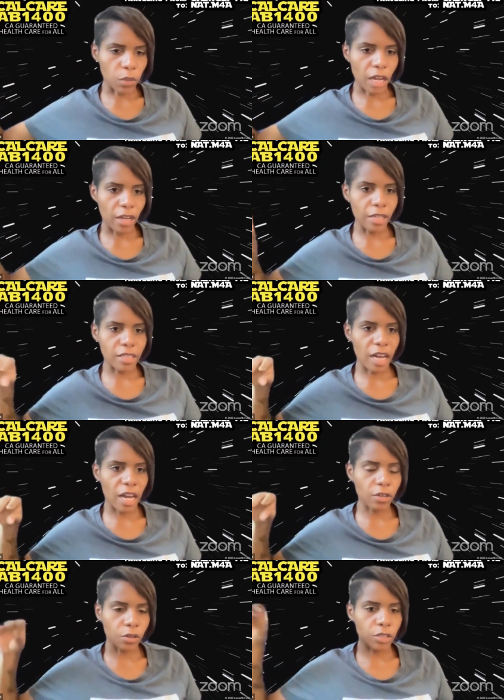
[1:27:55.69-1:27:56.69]
It's
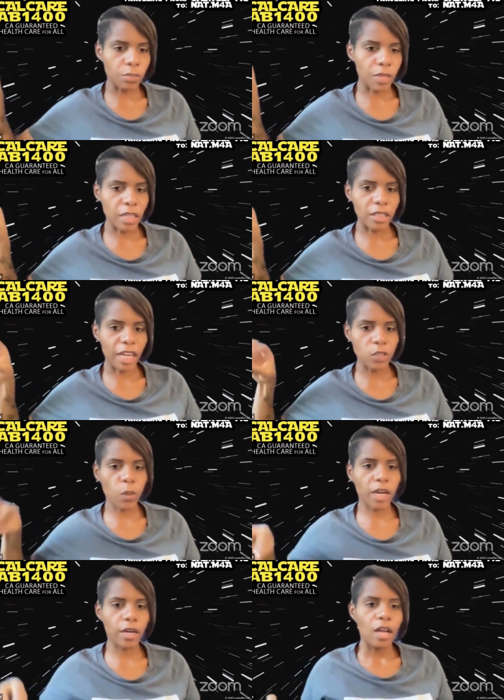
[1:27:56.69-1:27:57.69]
not going to be, that's
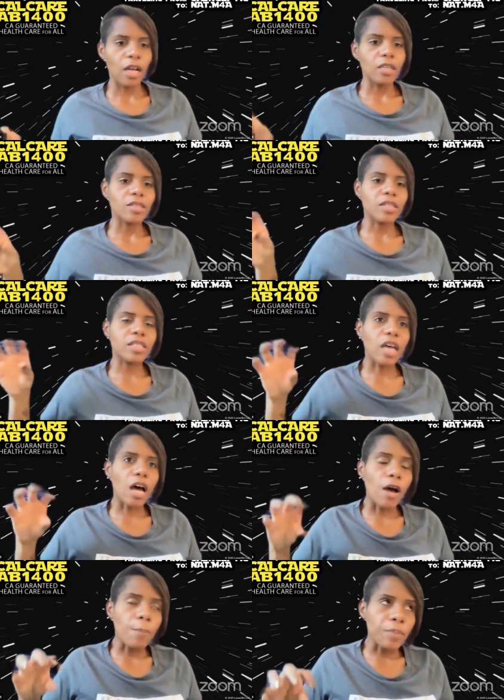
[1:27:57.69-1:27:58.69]
where
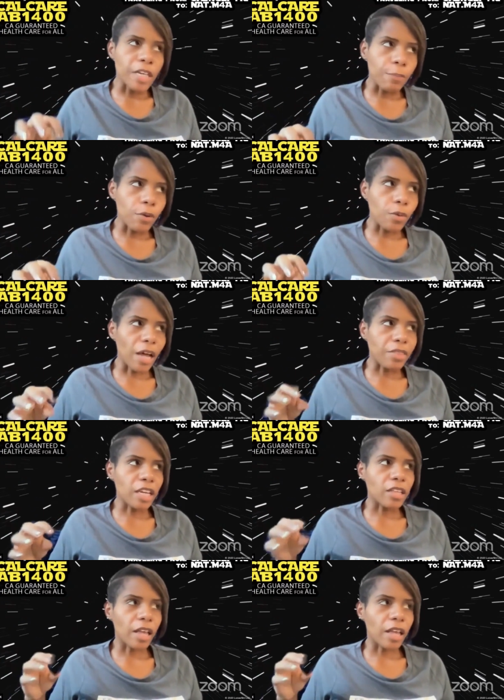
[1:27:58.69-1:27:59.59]
some people, I think